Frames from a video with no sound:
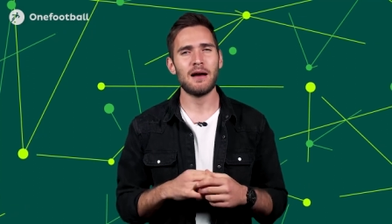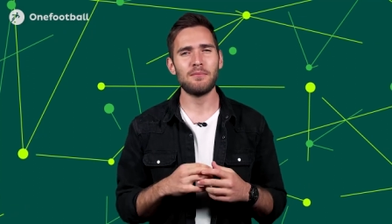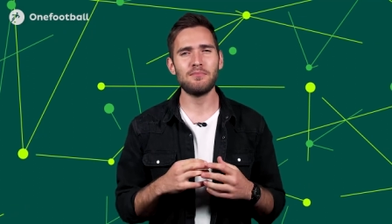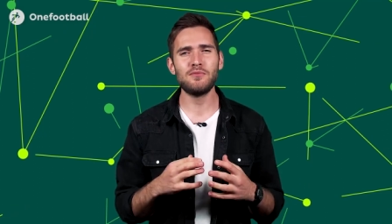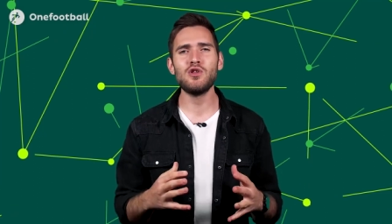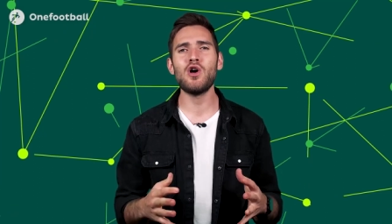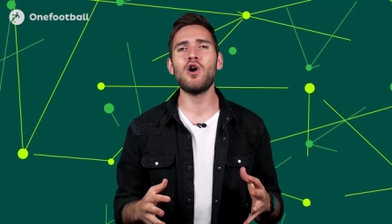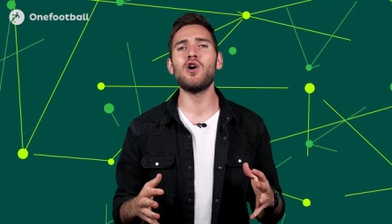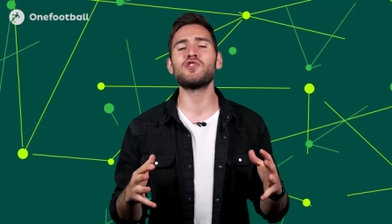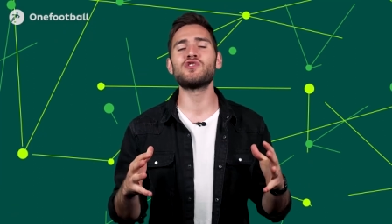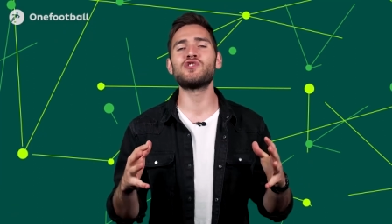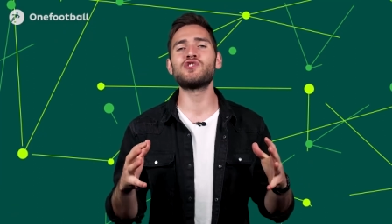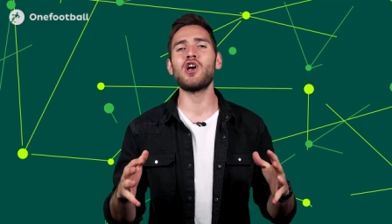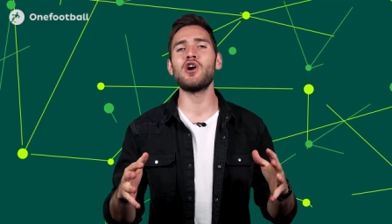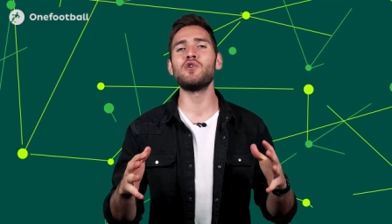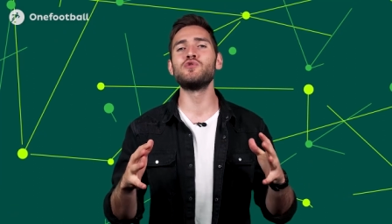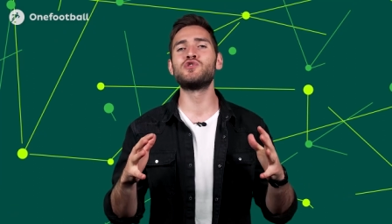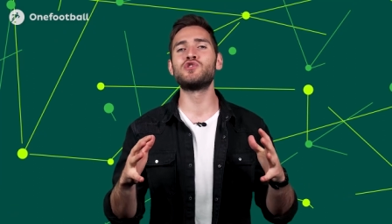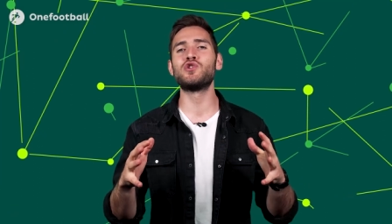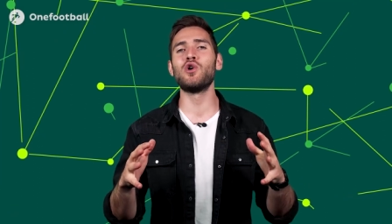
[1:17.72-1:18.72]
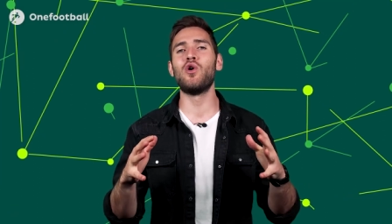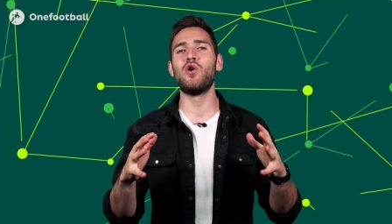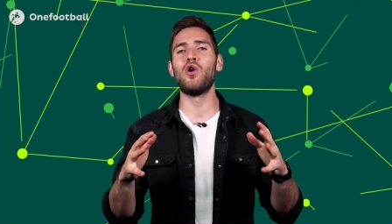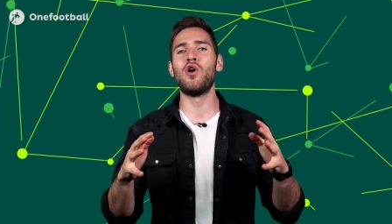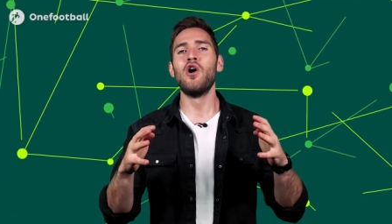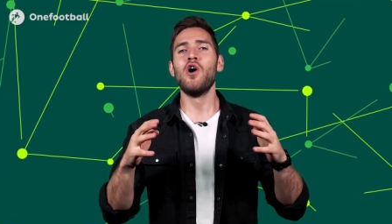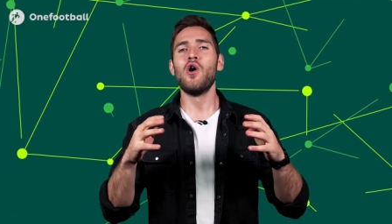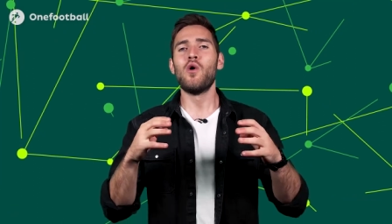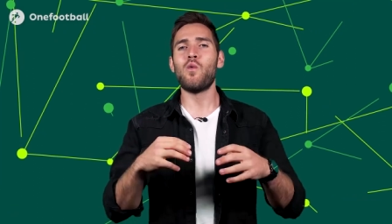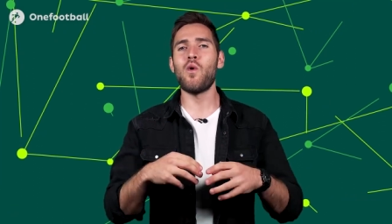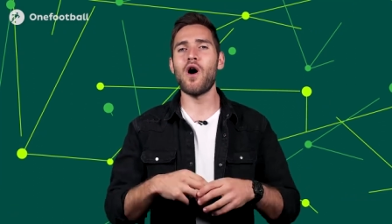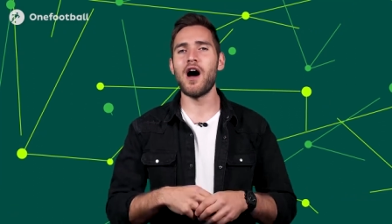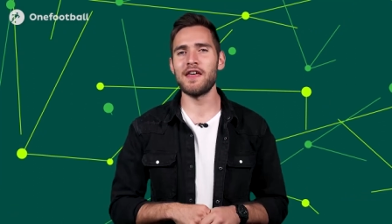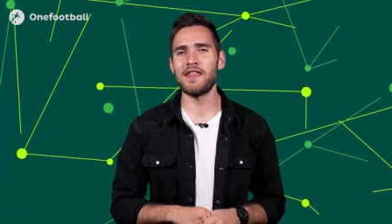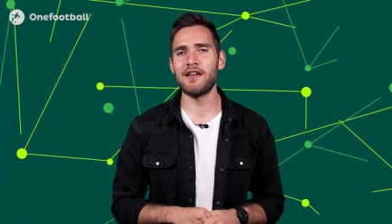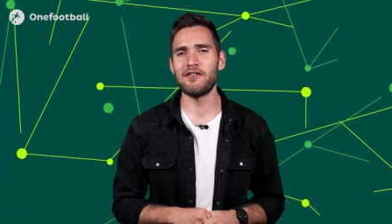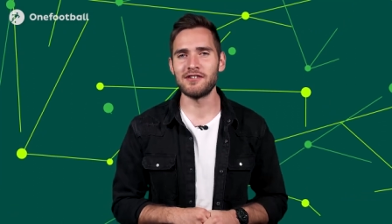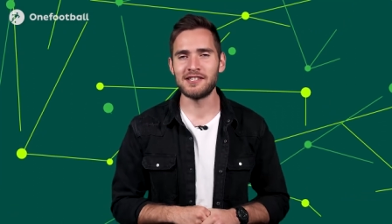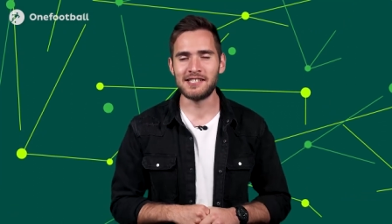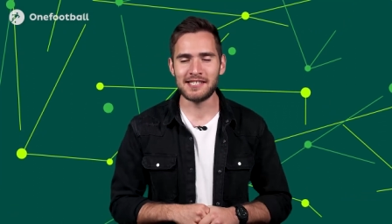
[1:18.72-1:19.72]
I'm not so sure why
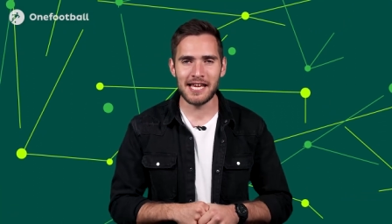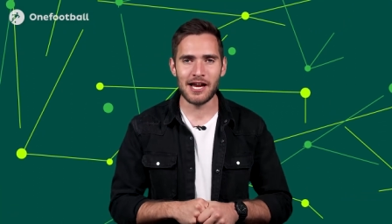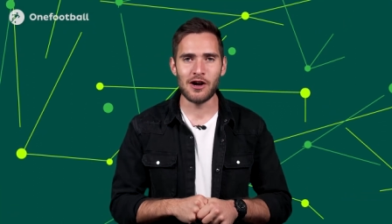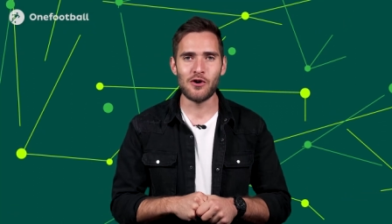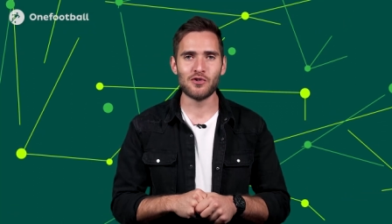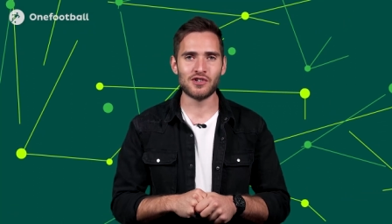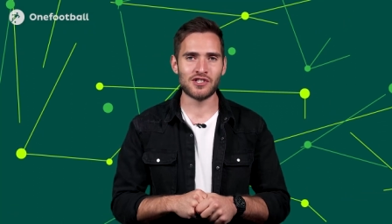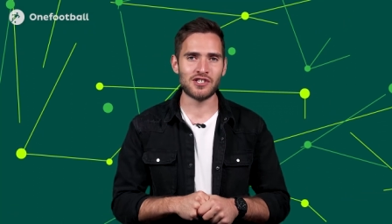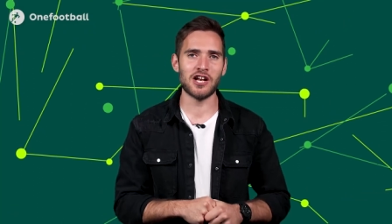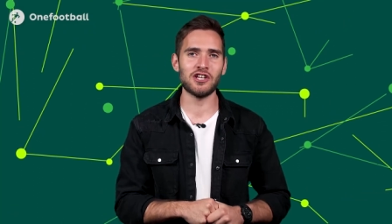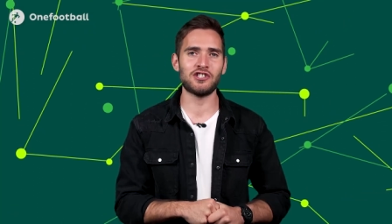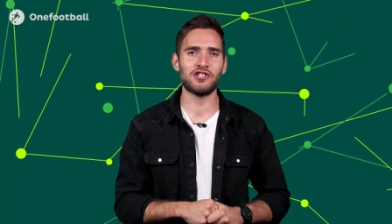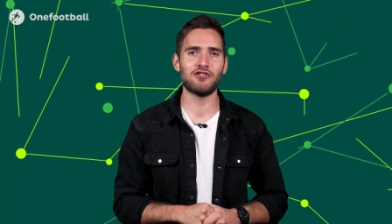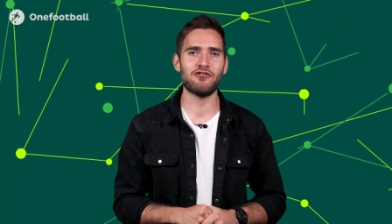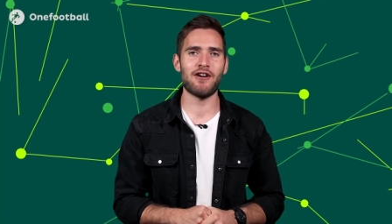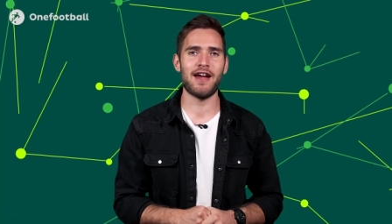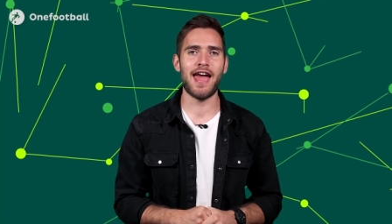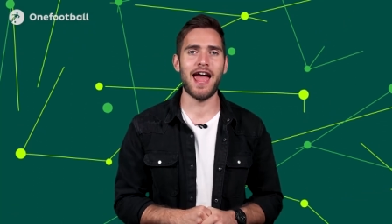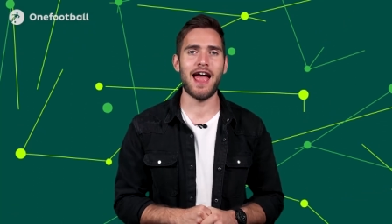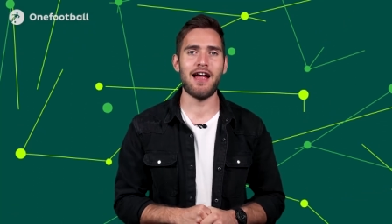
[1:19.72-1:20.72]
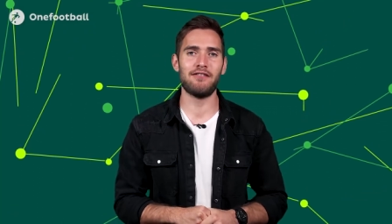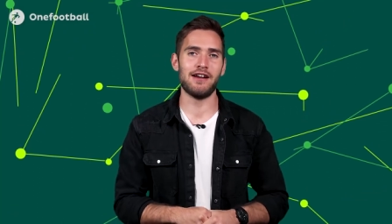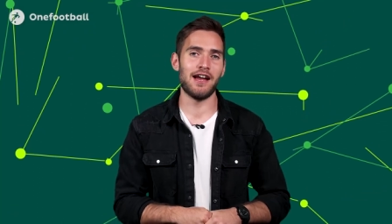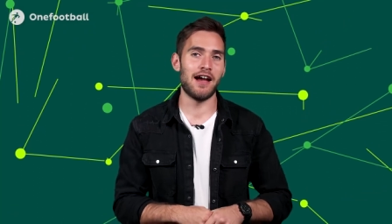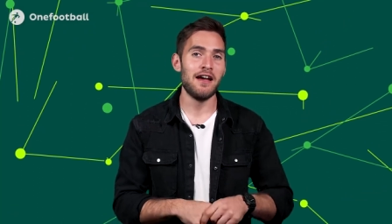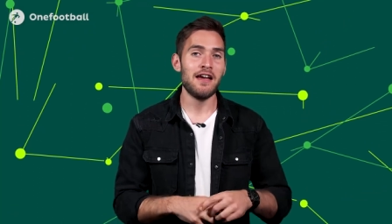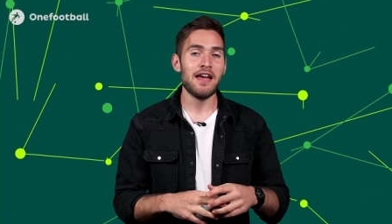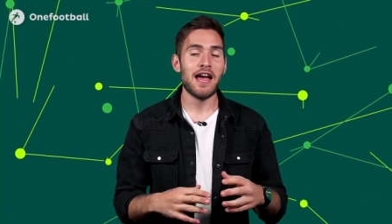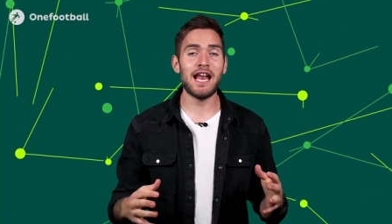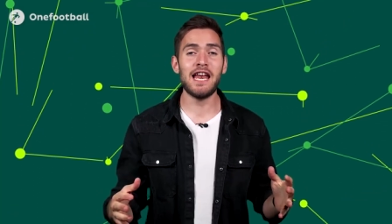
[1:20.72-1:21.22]
there is still such a grey area,